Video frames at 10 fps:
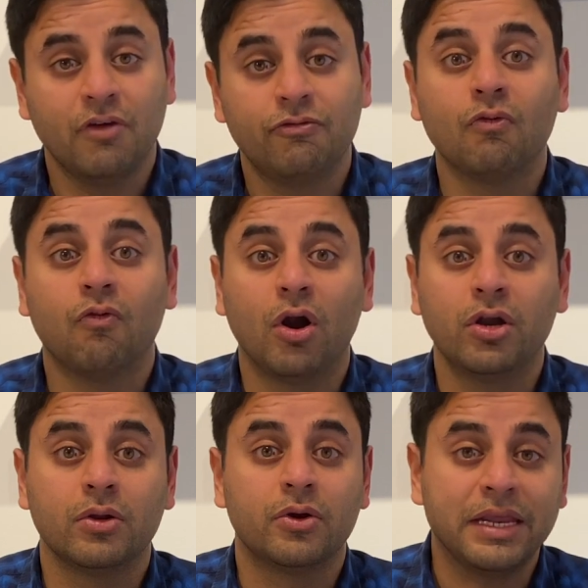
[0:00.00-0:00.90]
If you
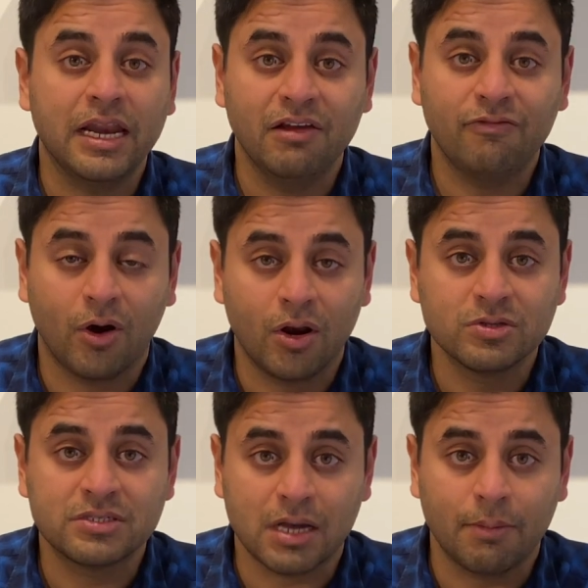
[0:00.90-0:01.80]
want to really
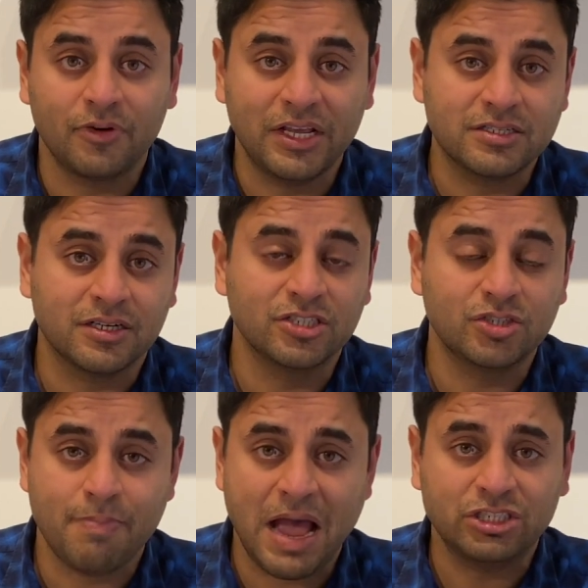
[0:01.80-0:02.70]
follow some
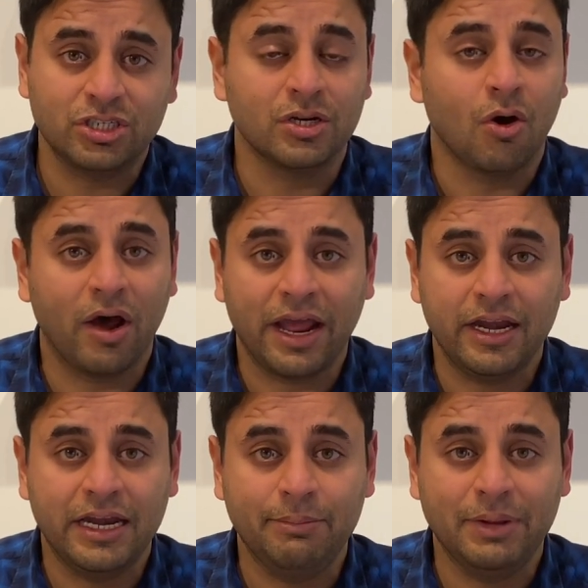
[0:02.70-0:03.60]
research, passion, or
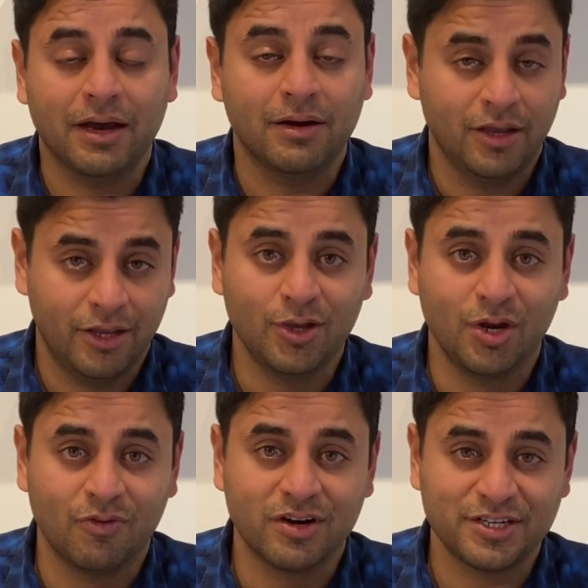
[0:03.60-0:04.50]
academia,
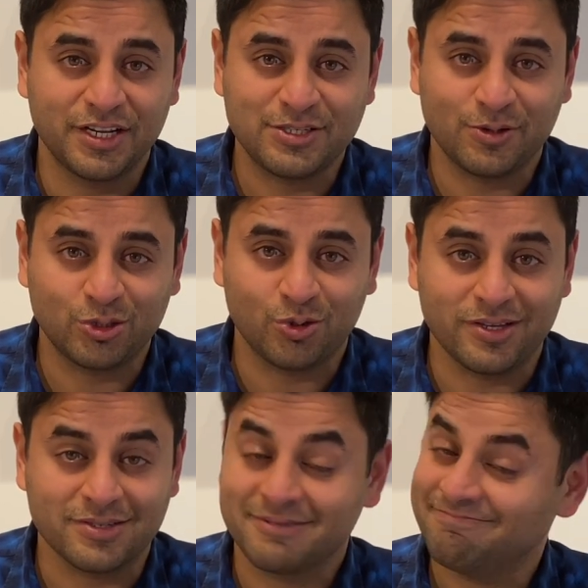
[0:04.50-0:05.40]
university is your
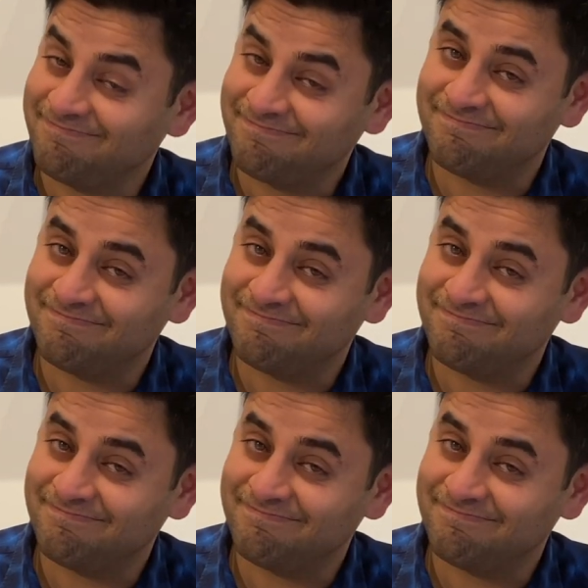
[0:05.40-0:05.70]
choice.